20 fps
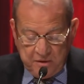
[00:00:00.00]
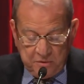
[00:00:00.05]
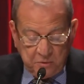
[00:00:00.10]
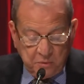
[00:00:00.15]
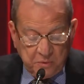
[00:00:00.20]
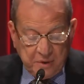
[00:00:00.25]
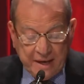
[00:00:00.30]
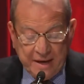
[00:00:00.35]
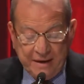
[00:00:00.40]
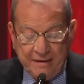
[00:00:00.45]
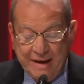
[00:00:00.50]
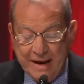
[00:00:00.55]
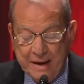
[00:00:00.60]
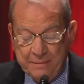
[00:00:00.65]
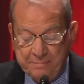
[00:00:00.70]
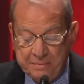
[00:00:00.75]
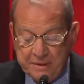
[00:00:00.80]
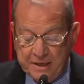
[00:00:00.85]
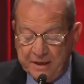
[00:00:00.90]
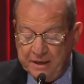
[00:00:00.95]
We are
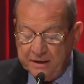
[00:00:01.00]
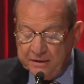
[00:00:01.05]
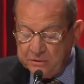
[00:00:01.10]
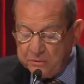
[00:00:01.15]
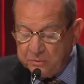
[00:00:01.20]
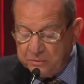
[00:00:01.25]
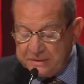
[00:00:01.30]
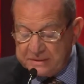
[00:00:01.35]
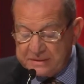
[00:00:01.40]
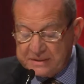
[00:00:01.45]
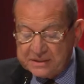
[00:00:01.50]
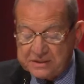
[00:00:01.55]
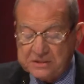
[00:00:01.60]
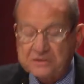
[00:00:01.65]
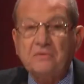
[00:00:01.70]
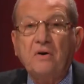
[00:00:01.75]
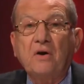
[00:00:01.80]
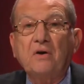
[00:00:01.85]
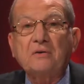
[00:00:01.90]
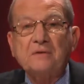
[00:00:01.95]
happy with the
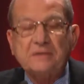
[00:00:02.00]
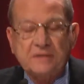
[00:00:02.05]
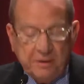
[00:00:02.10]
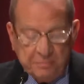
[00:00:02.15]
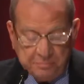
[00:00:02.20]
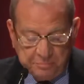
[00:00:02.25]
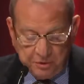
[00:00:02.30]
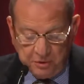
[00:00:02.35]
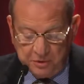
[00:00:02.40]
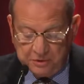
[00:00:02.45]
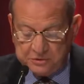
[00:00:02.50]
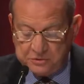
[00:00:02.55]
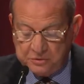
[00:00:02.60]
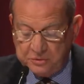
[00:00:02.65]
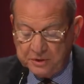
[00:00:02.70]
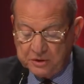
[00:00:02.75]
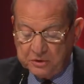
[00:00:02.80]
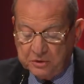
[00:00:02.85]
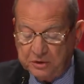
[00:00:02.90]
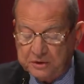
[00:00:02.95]
strong support
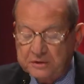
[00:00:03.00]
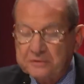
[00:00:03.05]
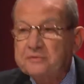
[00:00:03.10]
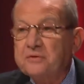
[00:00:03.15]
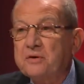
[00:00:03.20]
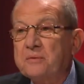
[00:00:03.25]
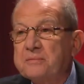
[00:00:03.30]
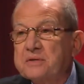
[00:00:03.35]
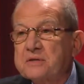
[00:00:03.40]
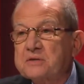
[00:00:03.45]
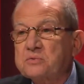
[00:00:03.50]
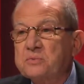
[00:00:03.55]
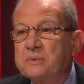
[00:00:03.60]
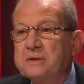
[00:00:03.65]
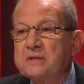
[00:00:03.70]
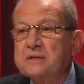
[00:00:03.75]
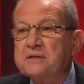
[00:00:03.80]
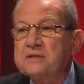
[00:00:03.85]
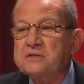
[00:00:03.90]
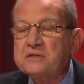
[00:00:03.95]
we got from the
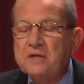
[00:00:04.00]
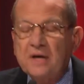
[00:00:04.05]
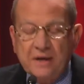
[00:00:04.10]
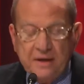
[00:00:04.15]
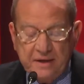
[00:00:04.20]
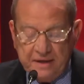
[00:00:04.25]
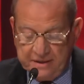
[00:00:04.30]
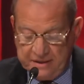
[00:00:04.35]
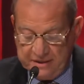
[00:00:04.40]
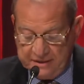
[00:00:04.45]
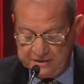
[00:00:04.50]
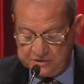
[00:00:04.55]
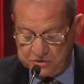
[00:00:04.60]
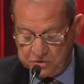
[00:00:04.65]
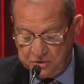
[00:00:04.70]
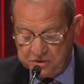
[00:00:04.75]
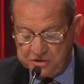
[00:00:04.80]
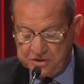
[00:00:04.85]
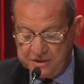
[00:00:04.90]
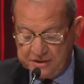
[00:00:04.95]
Swedish
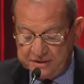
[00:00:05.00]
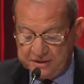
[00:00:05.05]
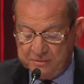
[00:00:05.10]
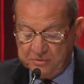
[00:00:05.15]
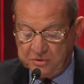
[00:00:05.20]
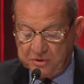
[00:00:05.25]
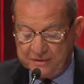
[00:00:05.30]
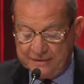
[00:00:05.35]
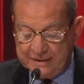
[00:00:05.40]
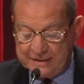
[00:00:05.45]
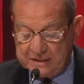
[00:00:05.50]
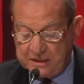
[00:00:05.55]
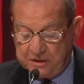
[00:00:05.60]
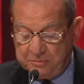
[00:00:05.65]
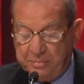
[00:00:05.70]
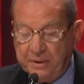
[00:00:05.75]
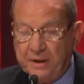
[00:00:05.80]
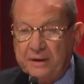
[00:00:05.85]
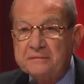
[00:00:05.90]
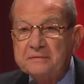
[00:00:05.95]
Social Democratic
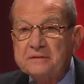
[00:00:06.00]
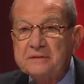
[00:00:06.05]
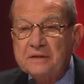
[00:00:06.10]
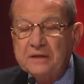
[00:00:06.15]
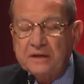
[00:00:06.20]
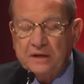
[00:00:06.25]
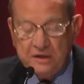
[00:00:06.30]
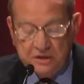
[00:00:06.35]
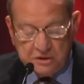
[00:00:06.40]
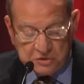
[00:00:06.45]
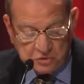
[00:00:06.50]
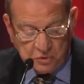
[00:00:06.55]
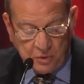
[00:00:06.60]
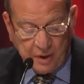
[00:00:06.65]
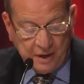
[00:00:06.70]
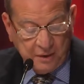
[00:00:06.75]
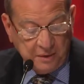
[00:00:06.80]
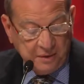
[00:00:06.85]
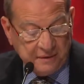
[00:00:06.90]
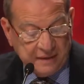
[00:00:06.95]
Party to
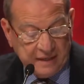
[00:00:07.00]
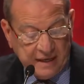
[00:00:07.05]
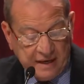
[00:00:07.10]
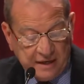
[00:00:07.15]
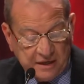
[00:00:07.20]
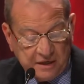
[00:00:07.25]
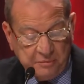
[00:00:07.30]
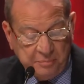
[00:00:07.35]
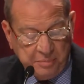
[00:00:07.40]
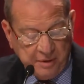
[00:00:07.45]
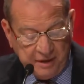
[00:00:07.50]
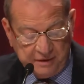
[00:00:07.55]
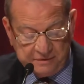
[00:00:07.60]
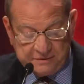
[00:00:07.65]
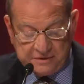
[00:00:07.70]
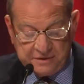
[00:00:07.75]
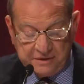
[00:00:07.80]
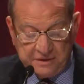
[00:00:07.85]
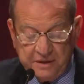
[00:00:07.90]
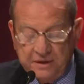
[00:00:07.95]
our young
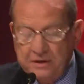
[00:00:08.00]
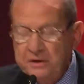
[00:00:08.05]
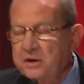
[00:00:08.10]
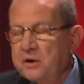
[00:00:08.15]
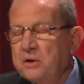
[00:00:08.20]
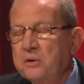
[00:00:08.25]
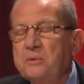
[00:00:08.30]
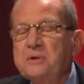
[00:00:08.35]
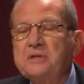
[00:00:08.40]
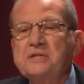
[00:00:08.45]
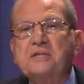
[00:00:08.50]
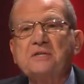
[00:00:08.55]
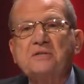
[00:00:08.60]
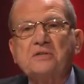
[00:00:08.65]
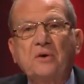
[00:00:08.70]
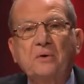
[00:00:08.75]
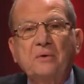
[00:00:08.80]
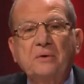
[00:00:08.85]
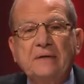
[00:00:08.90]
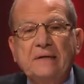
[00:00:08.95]
party, which is
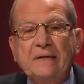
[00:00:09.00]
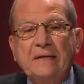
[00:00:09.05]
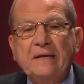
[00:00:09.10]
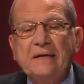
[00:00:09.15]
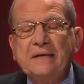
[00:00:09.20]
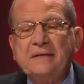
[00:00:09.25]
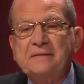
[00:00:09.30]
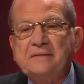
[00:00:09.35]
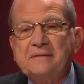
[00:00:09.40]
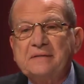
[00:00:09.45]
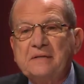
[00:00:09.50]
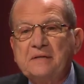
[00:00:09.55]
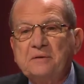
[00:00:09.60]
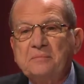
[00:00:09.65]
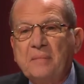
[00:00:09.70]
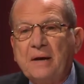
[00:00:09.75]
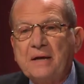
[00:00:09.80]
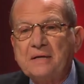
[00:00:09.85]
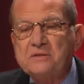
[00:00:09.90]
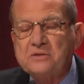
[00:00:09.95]
only 18
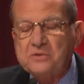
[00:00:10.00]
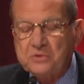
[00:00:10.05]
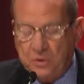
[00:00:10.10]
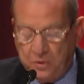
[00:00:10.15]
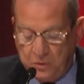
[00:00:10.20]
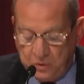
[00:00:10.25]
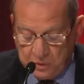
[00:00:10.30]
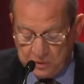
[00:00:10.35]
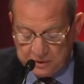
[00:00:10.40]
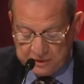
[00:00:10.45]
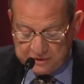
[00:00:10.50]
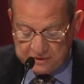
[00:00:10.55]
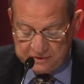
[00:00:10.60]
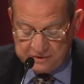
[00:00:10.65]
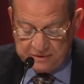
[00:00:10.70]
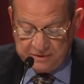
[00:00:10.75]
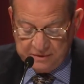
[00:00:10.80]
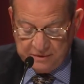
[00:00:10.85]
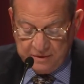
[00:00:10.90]
months old.